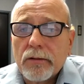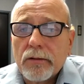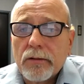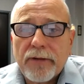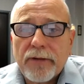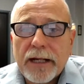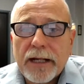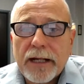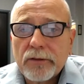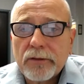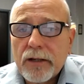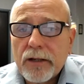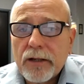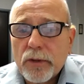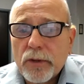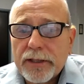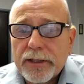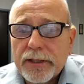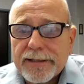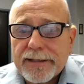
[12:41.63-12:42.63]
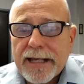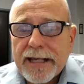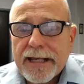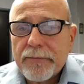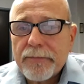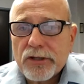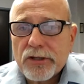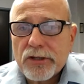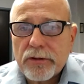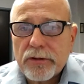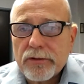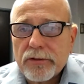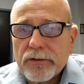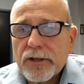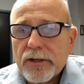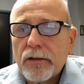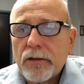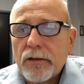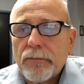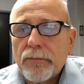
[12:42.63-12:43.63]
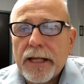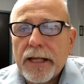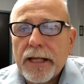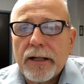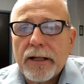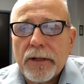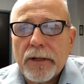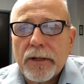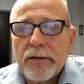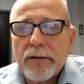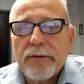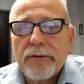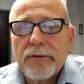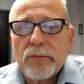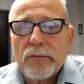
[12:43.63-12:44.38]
found out what this chemistry was all made up of.